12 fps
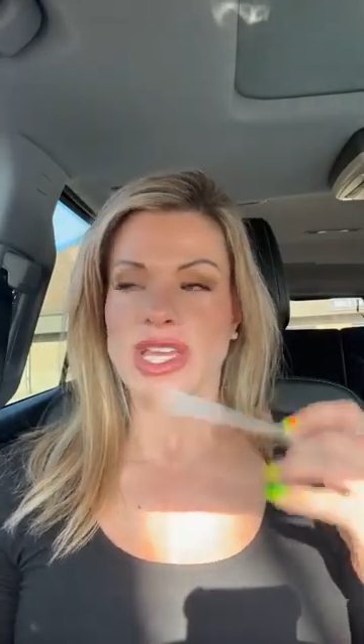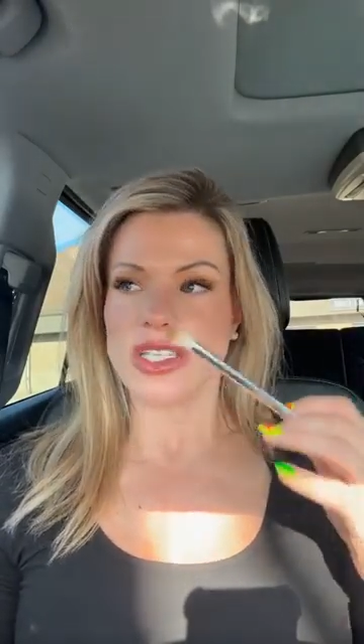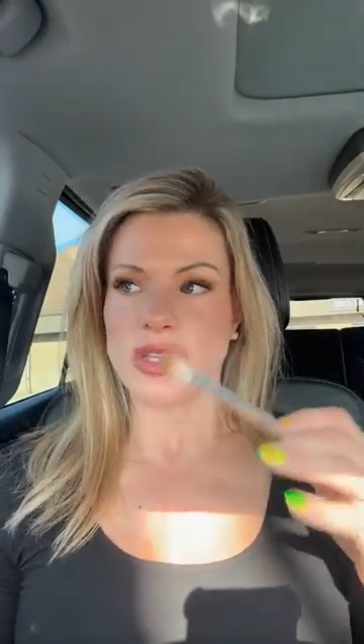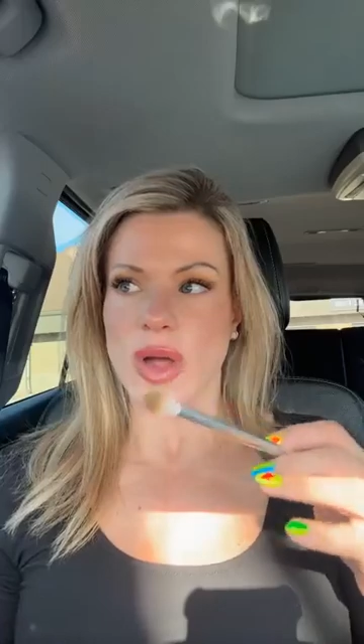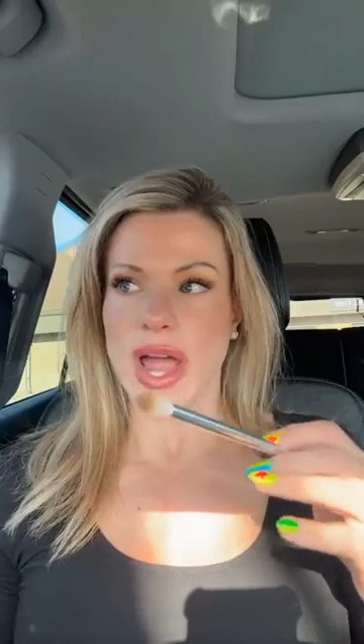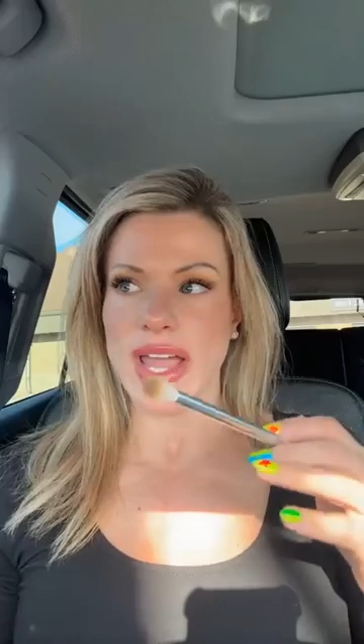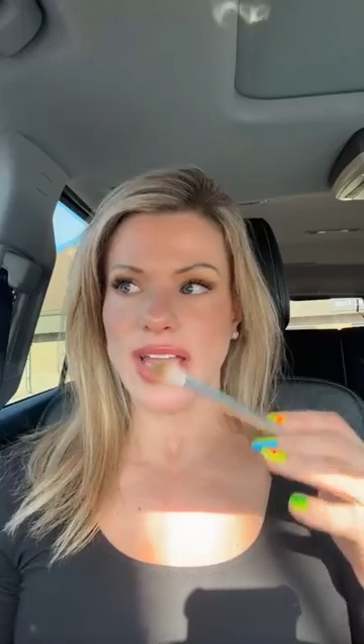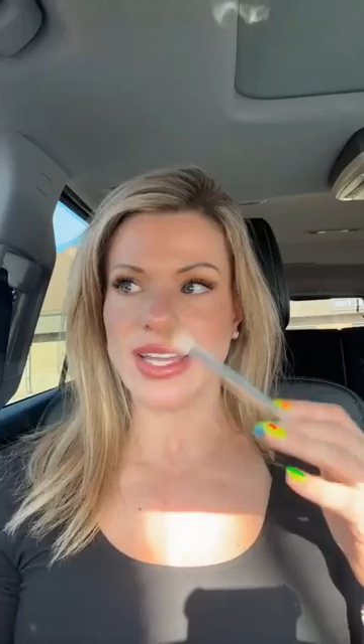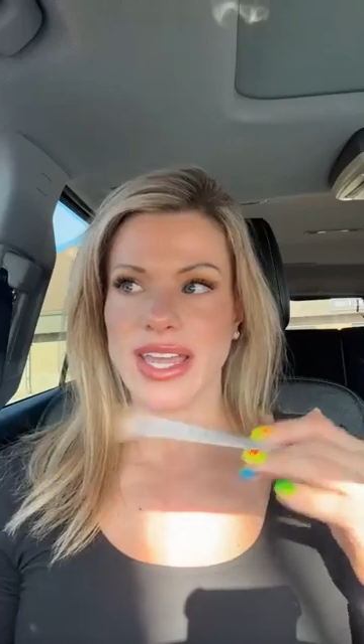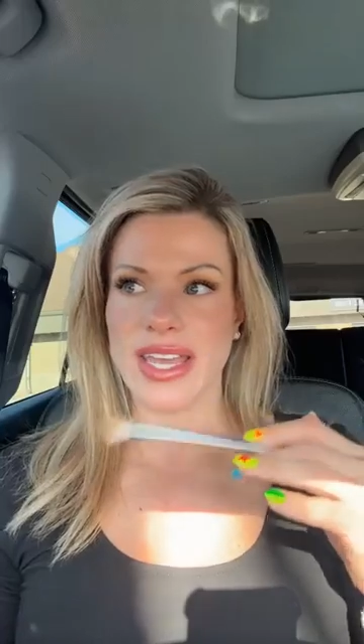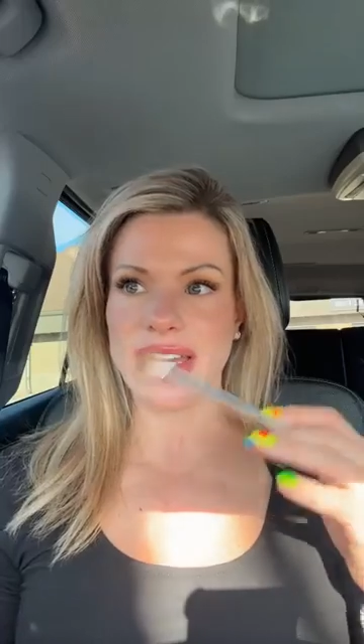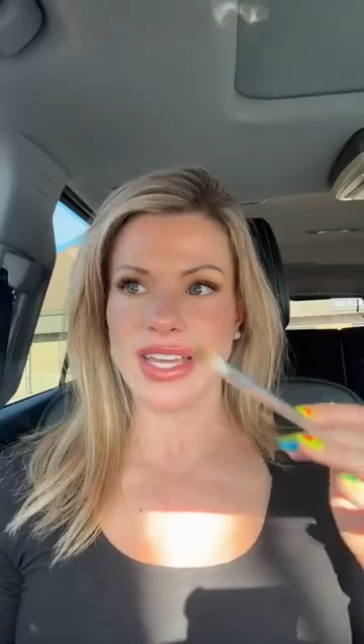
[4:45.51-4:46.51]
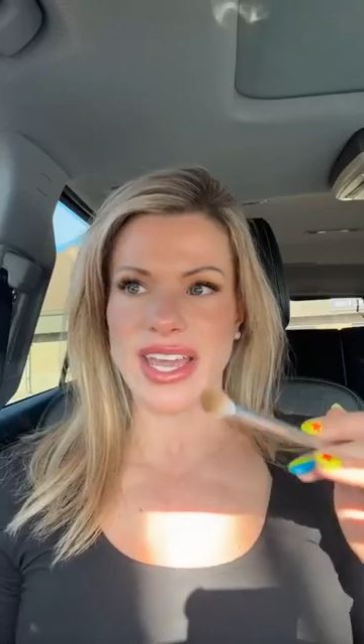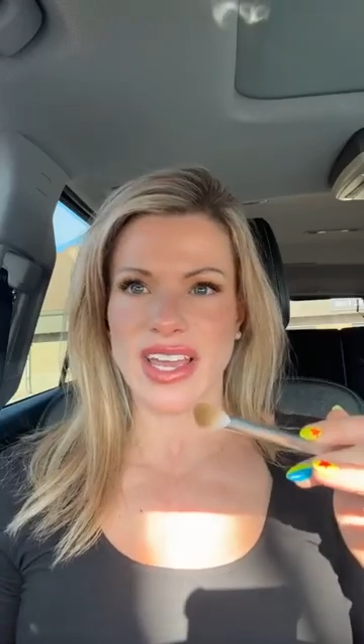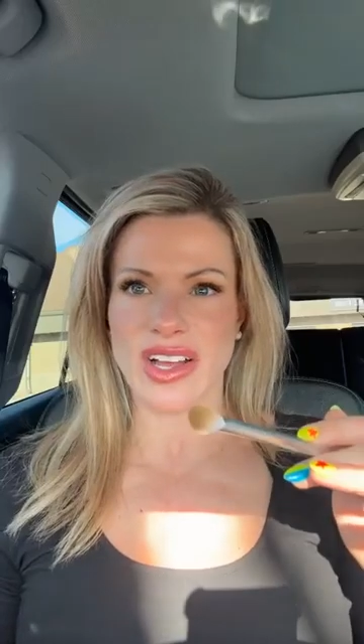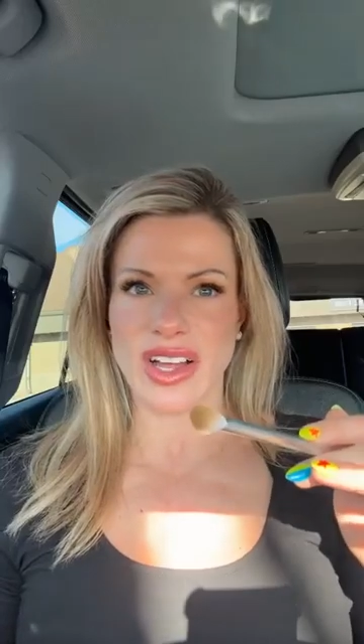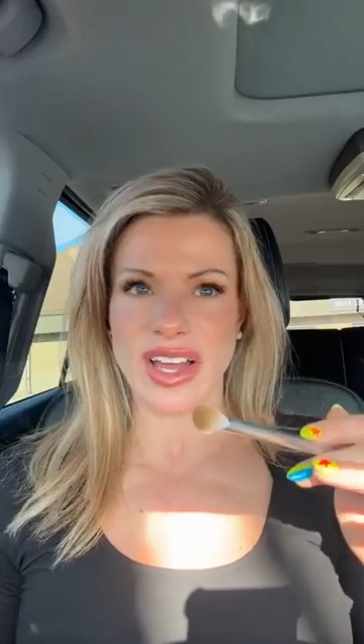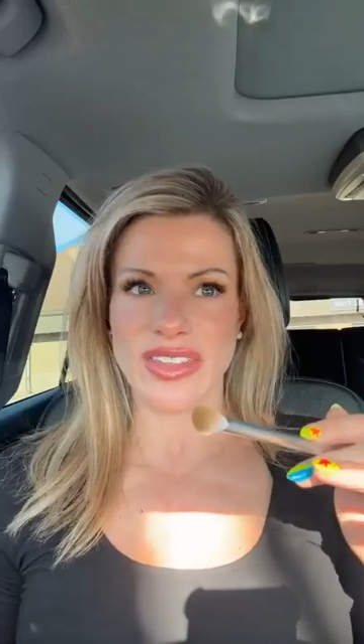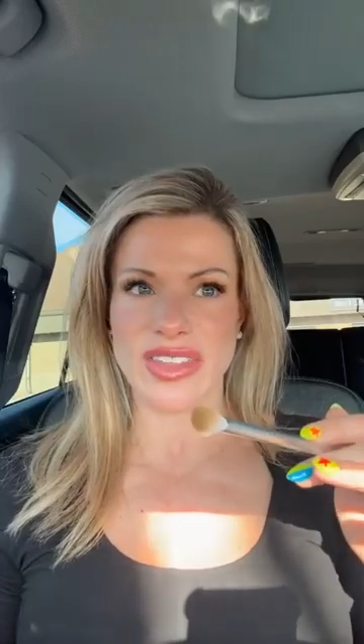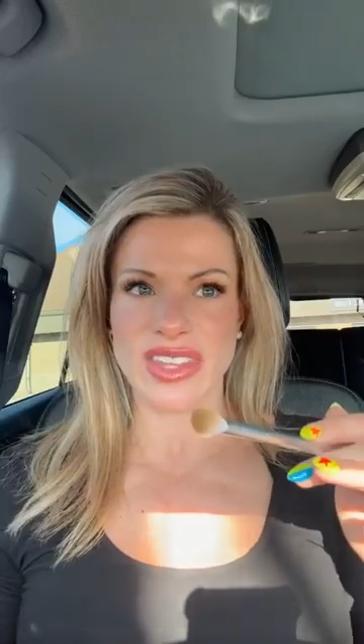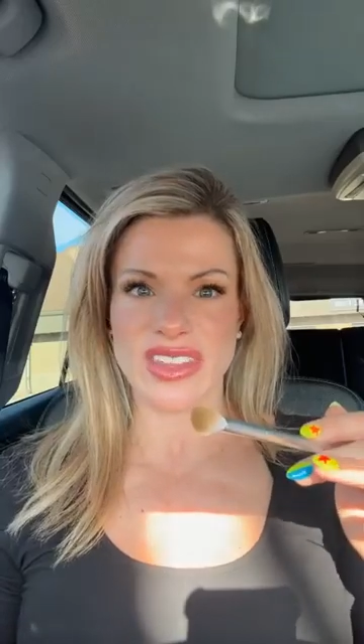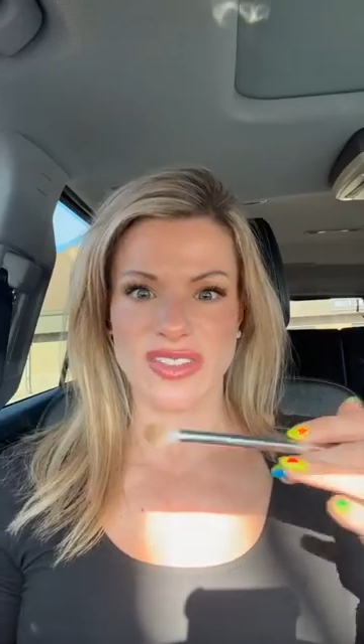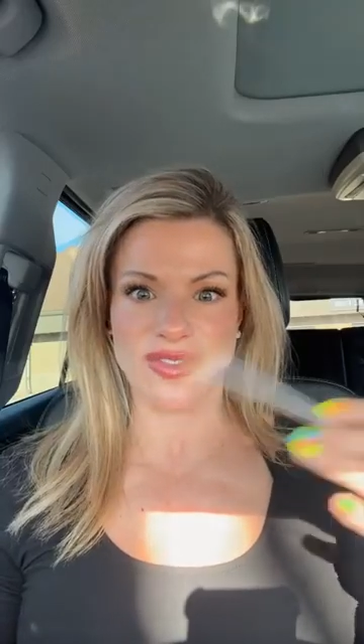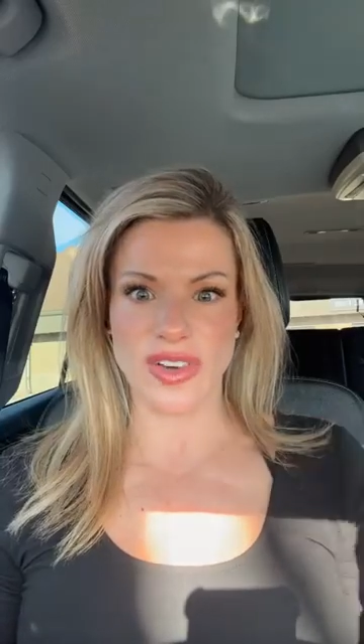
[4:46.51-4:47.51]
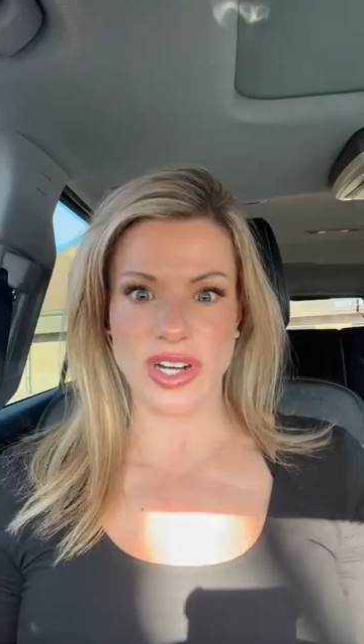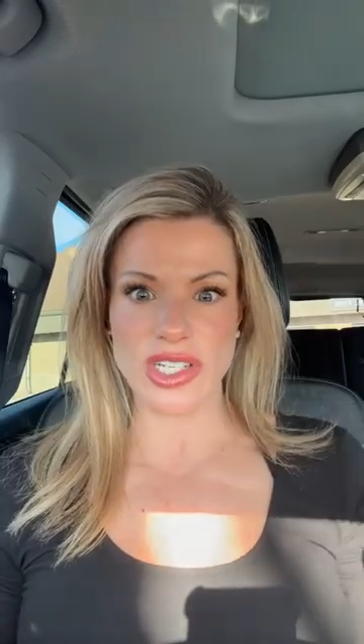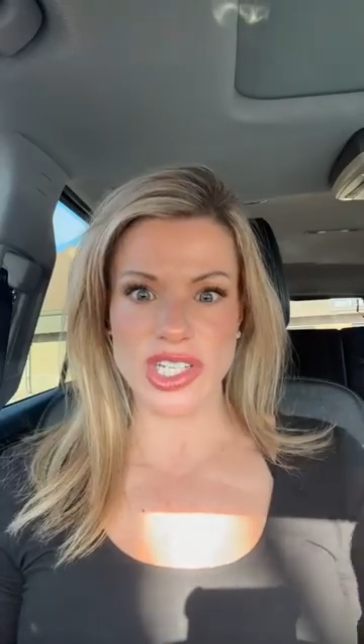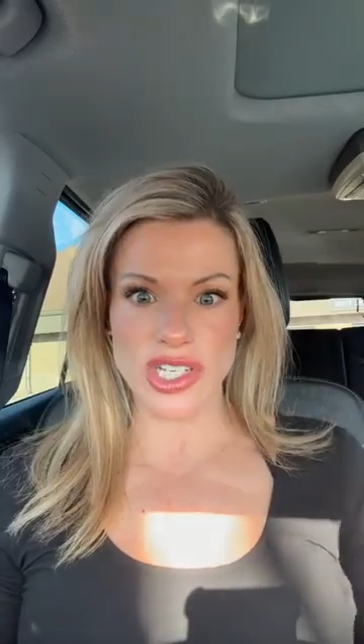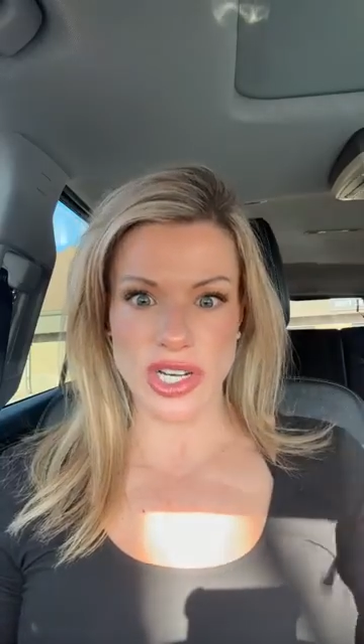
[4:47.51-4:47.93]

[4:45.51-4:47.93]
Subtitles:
So I had Kane and Kale. I think the first